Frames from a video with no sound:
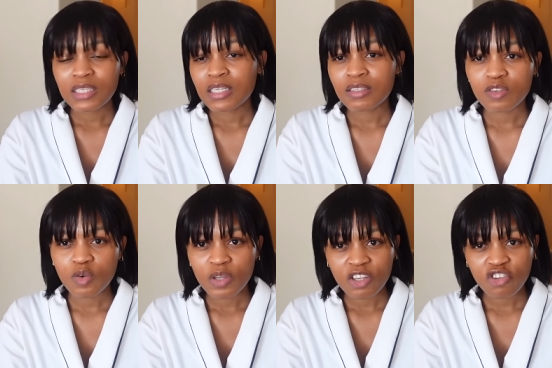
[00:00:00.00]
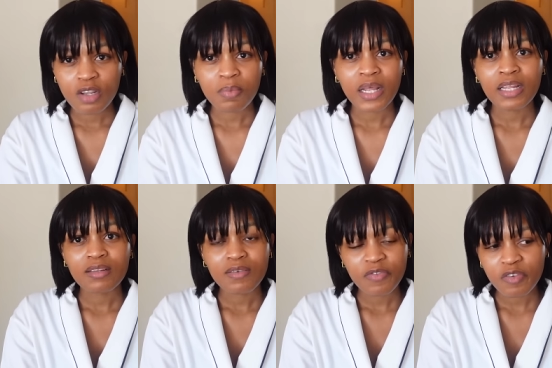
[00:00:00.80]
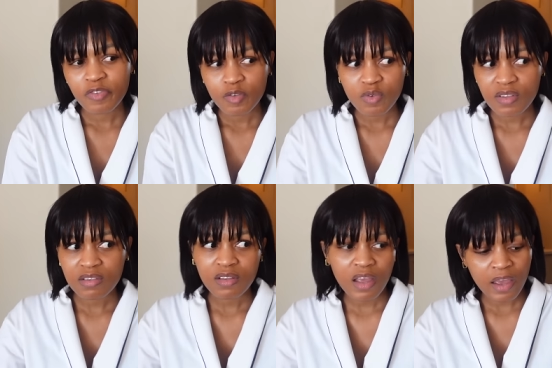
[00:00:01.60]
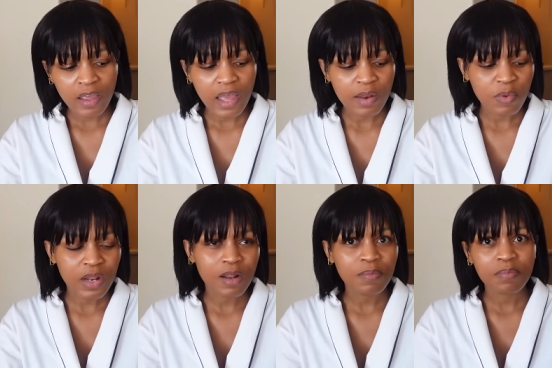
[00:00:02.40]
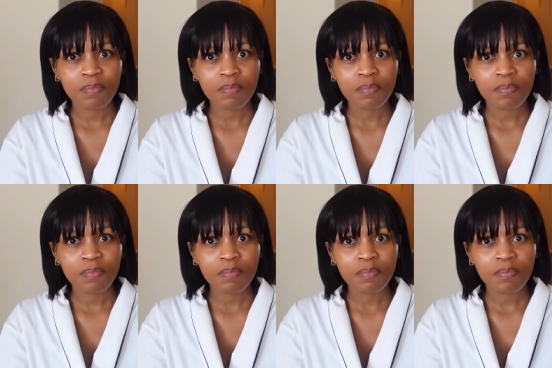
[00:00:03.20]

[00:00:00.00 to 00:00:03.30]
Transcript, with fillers: didn't so initially planned 50 to 60k and we ended up